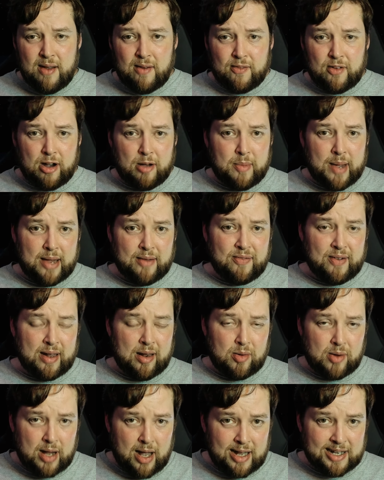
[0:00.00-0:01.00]
for all my
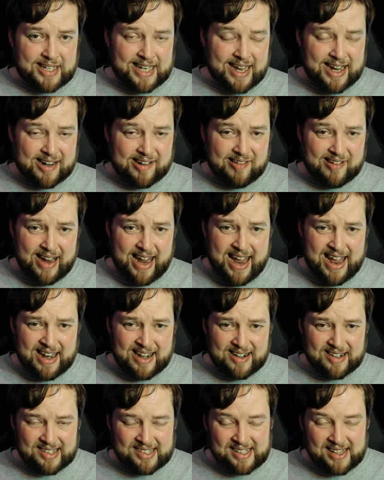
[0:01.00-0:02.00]
fellow content
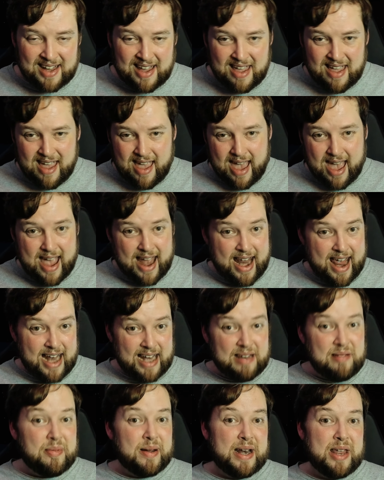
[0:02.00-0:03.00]
creators, and
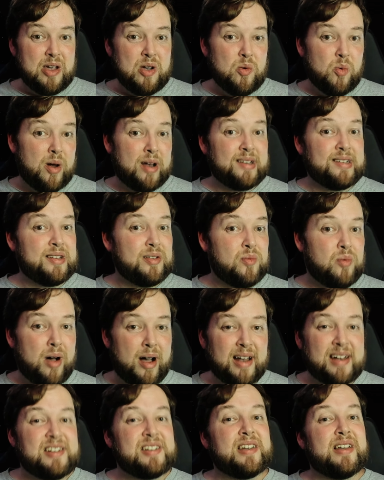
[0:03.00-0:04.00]
anybody who wants to
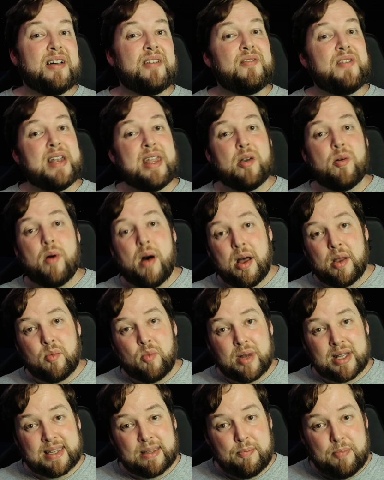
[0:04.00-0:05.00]
watch a video on
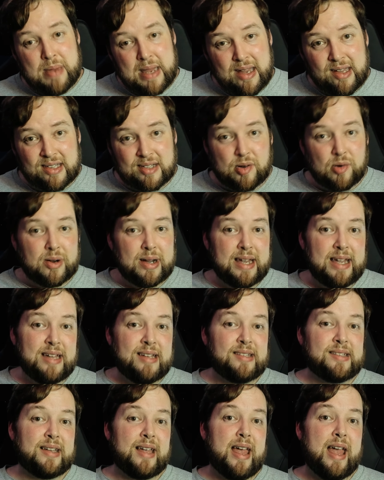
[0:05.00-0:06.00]
what the P-score
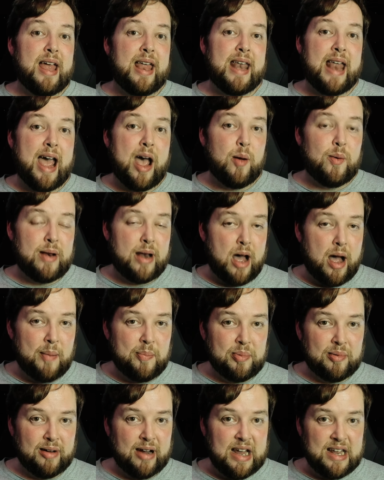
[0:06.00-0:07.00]
is and how it
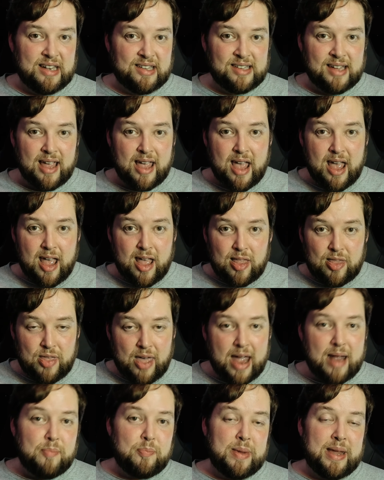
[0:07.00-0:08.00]
operates.
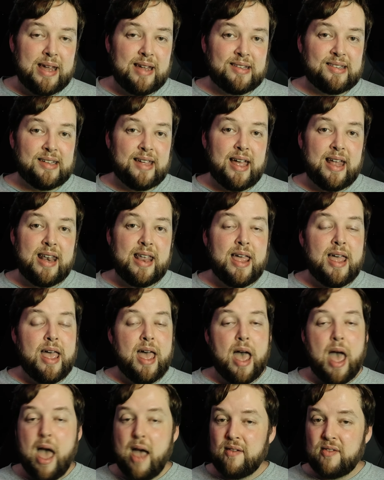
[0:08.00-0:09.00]
That being said,
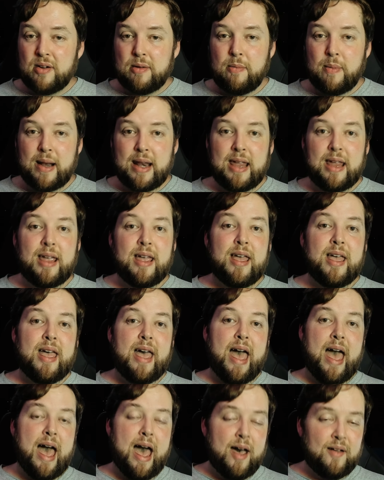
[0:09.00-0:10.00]
everybody,
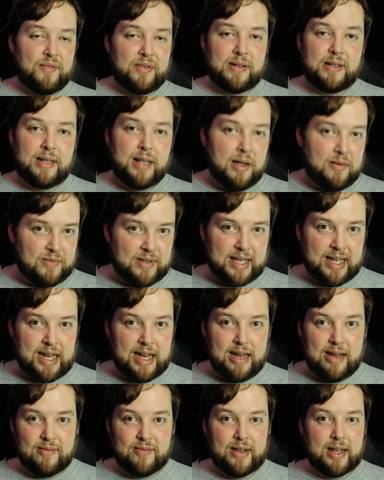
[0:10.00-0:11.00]
have a lovely
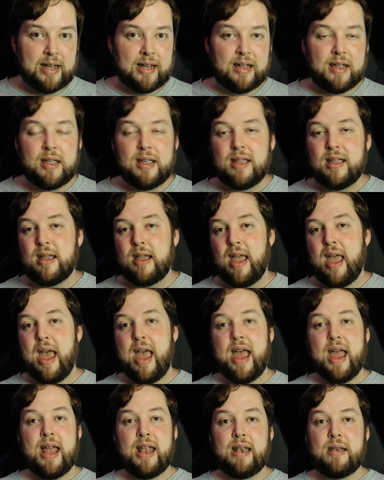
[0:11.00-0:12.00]
evening,
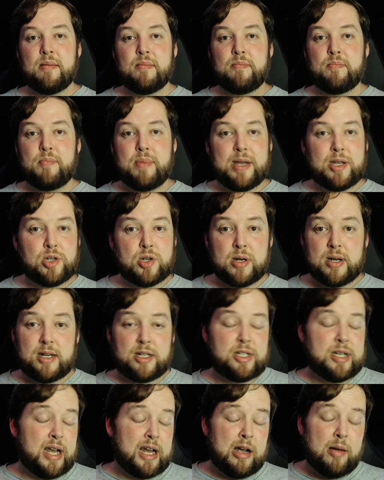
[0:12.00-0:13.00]
and be sure to
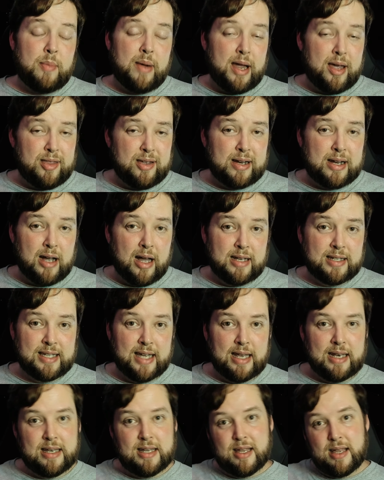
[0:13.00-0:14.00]
check out my other
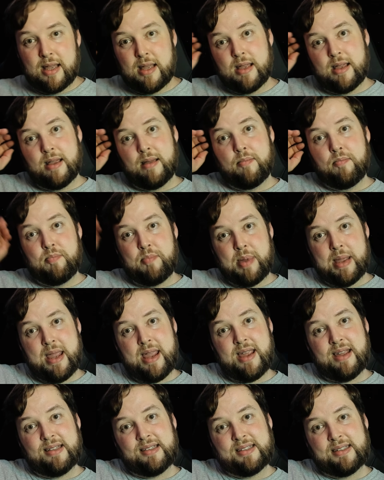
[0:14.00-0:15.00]
content.
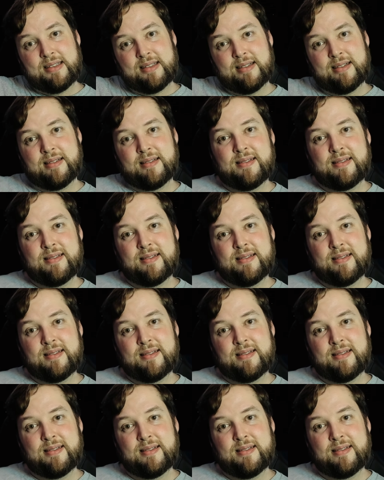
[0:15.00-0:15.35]
Peace!